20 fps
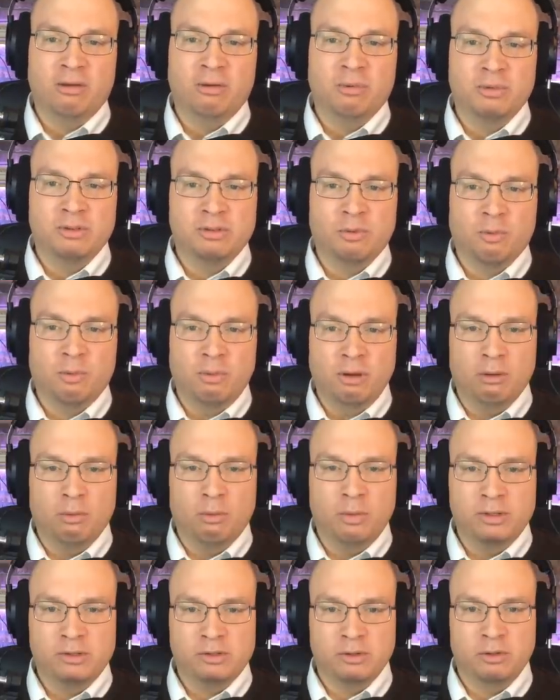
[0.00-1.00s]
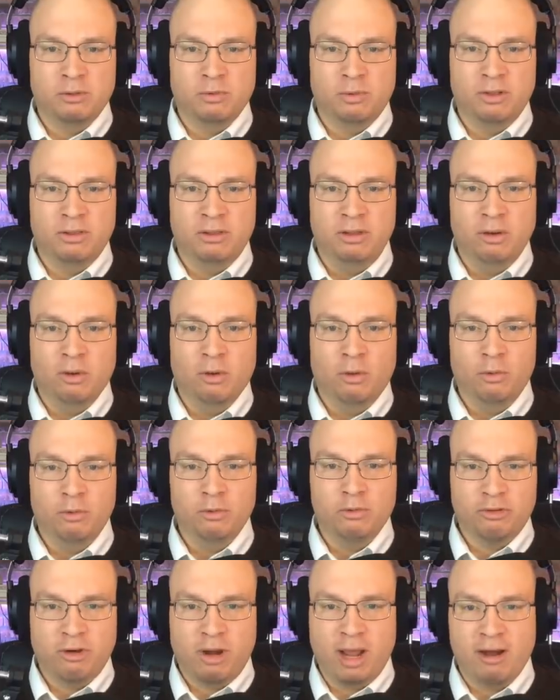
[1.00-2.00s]
who was a real wizard with the old
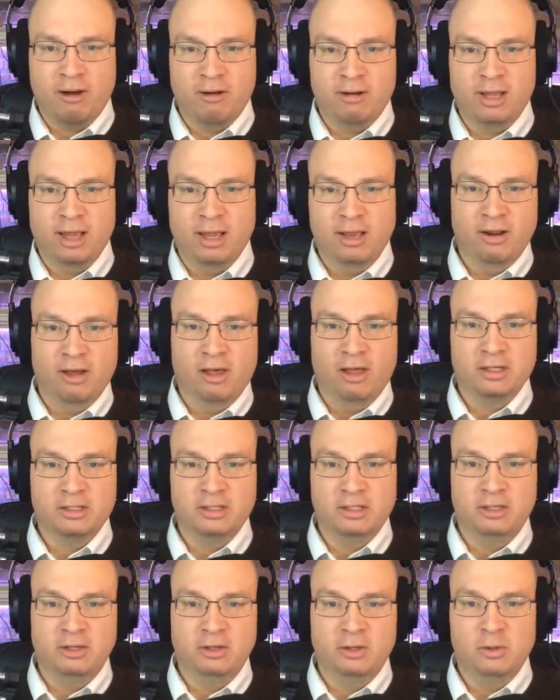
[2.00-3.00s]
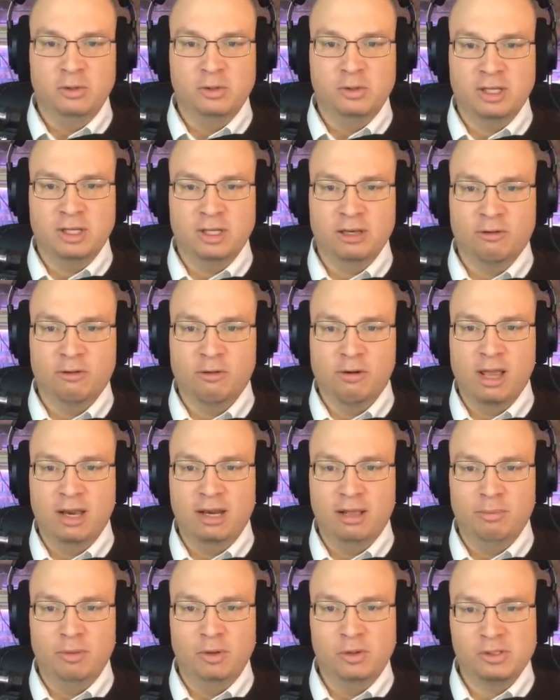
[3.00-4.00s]
tracker technology used in
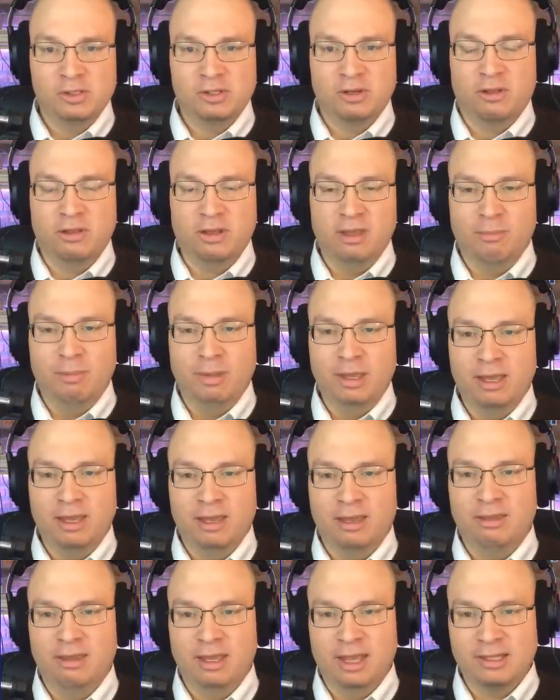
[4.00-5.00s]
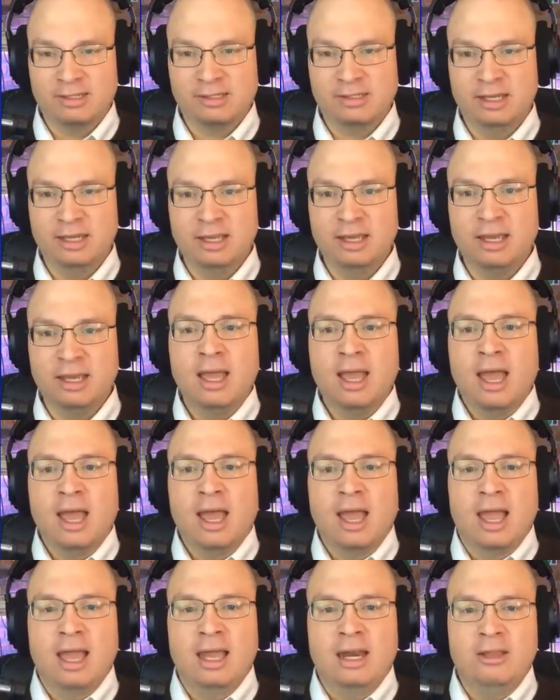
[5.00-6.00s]
creating music on the Amiga and the ST,
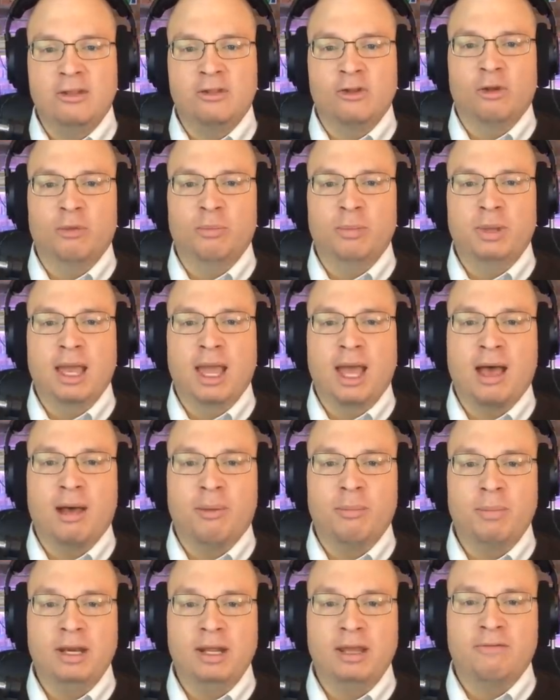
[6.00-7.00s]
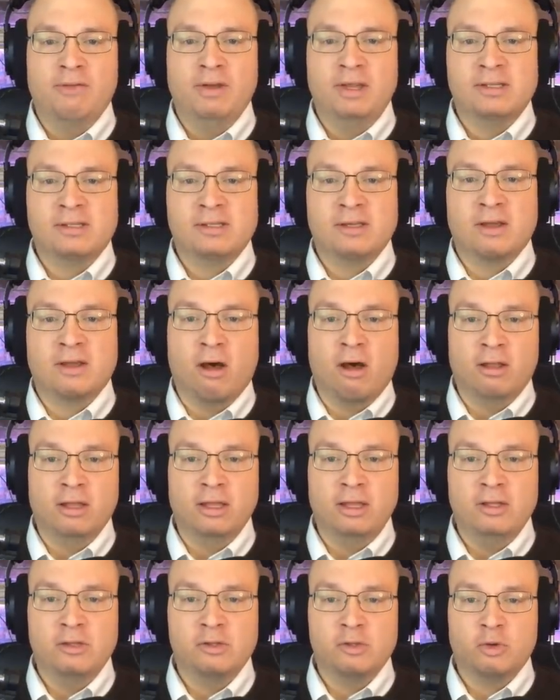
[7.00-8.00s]
and he told me how many of his
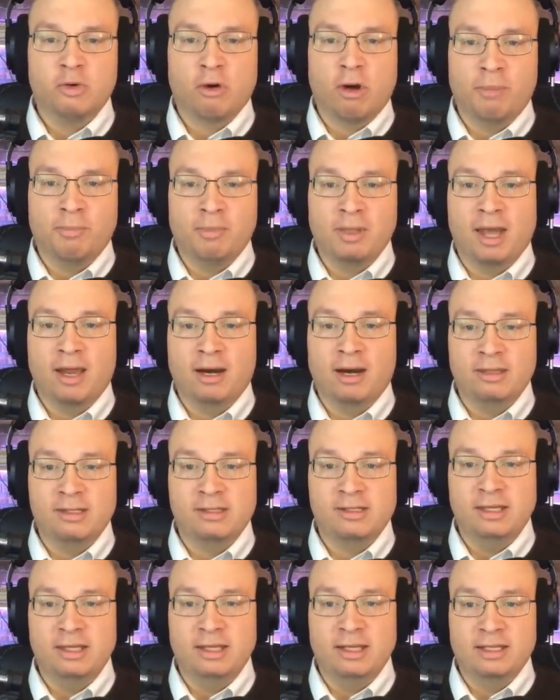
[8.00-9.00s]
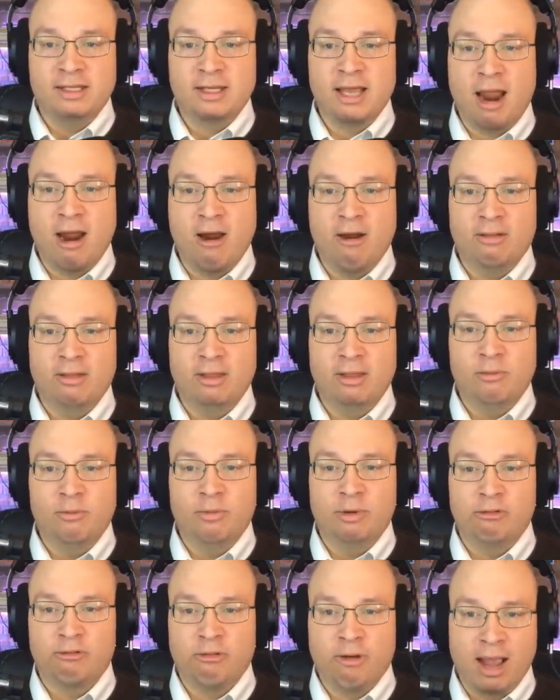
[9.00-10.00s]
colleagues dropped out of the scene entirely
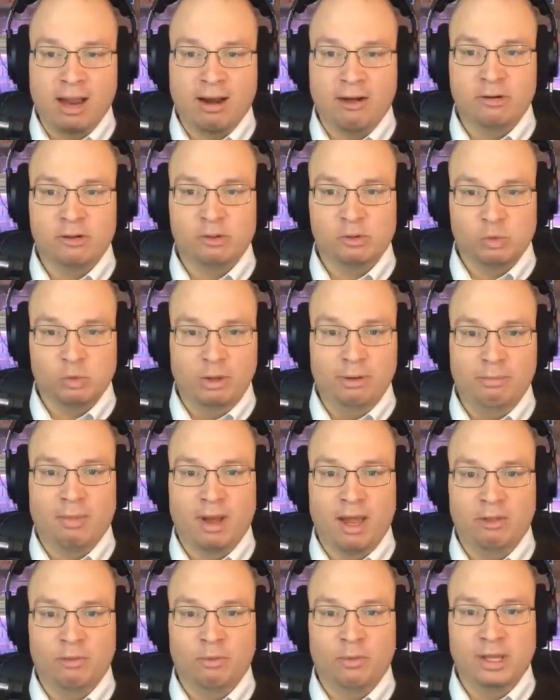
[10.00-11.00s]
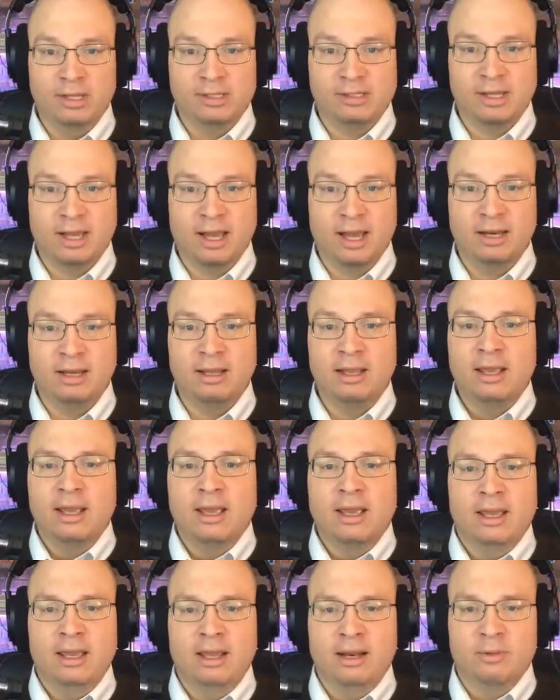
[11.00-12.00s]
when trackers went by the wayside
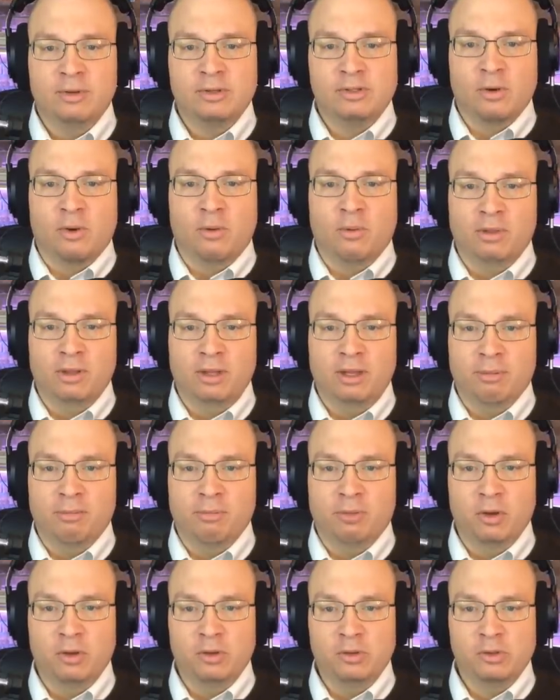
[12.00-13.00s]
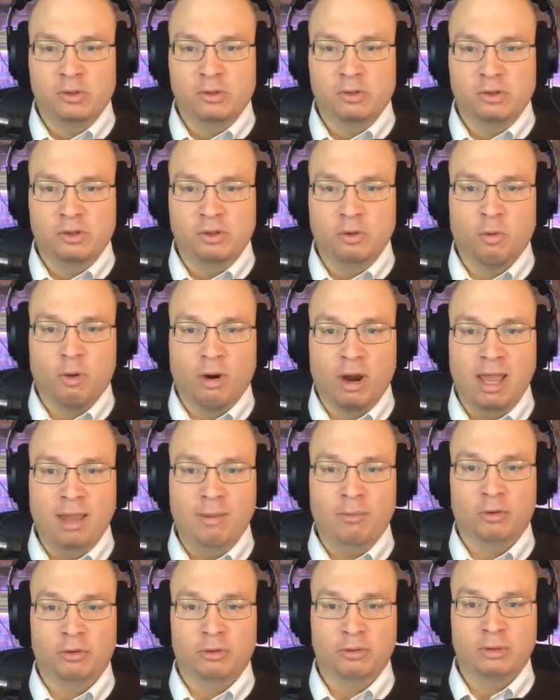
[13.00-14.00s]
and it was only composers who were
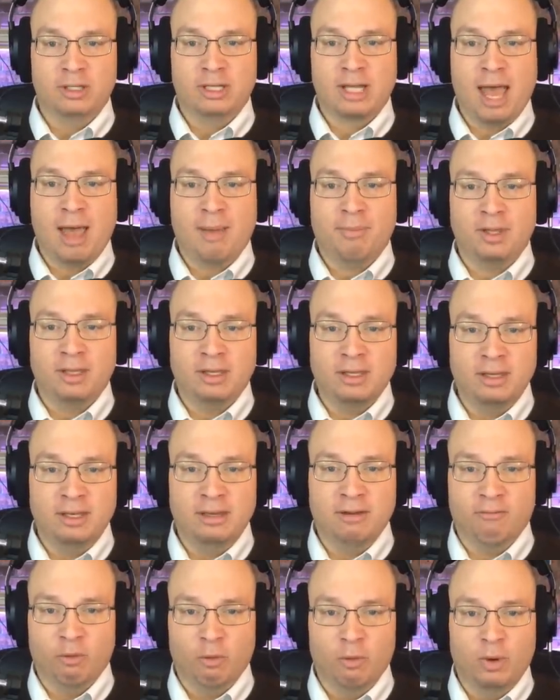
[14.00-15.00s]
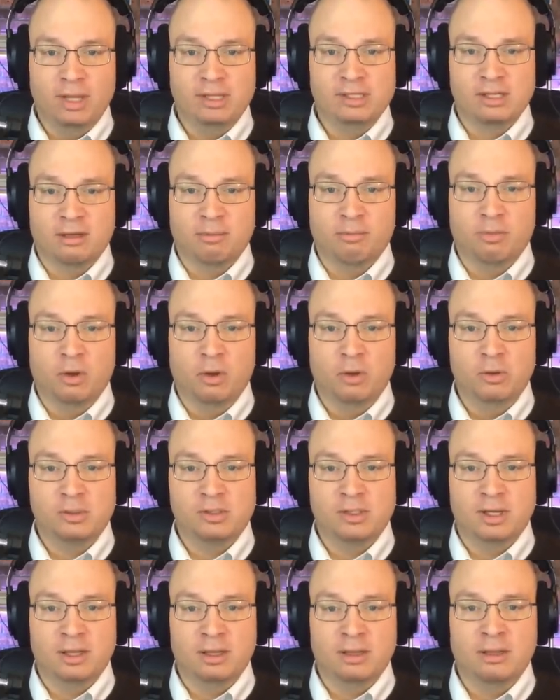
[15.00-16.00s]
able to adapt into different ways of
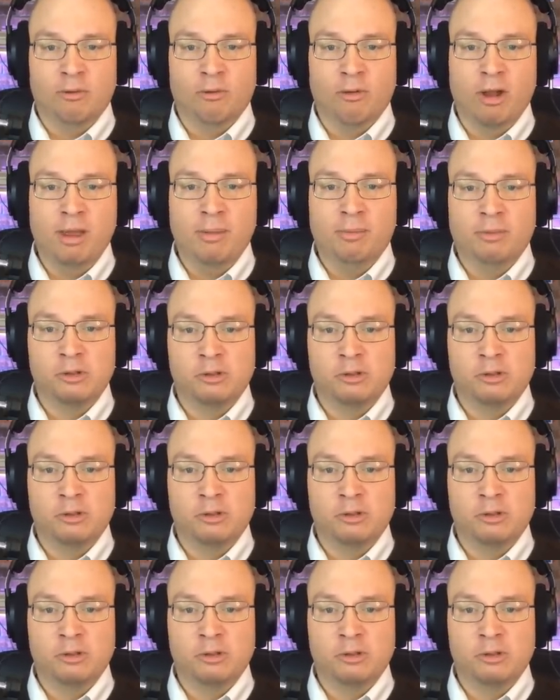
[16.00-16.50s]
composing that were able to